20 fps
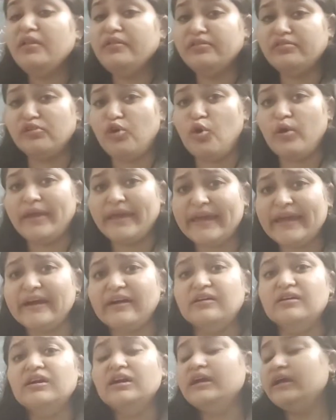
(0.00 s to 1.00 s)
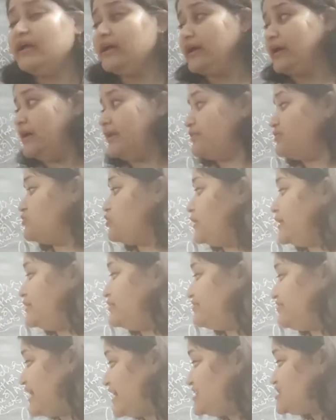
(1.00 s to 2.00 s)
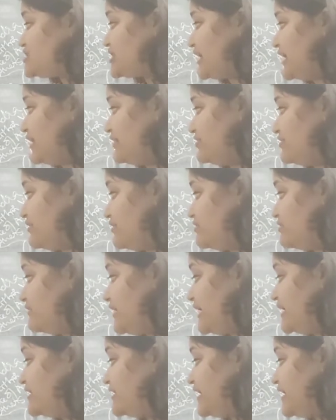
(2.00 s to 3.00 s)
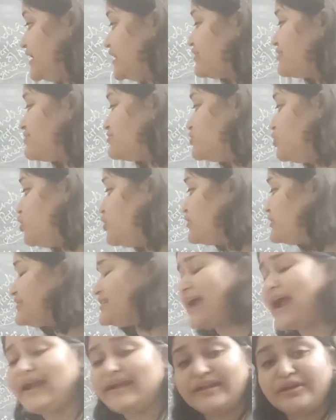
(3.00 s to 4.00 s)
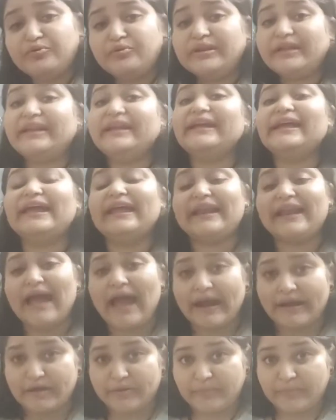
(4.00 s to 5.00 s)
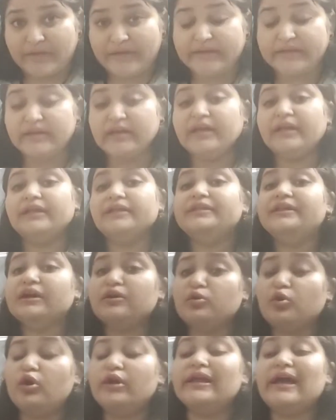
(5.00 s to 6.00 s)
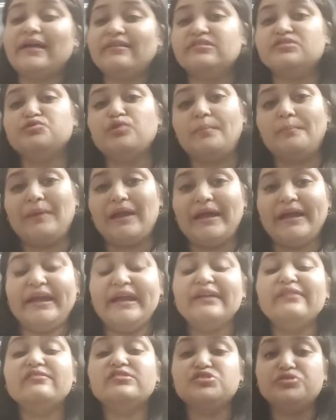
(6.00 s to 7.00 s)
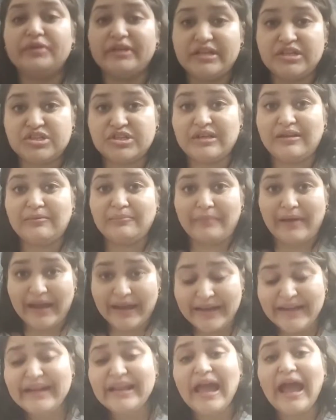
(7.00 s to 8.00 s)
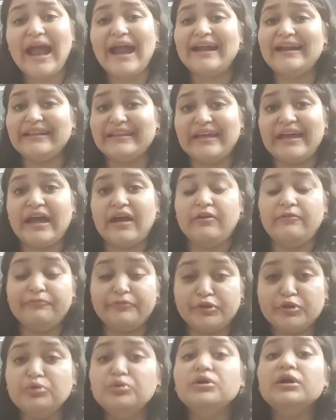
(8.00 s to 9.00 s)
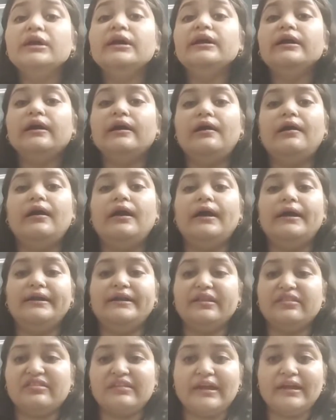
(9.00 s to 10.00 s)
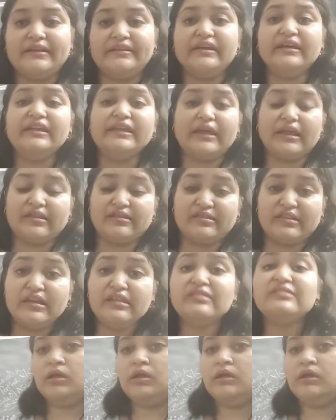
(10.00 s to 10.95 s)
So here, so in such cases where there is no statutory enactment, the court has to apply its judicial mind and they have to decide the cases.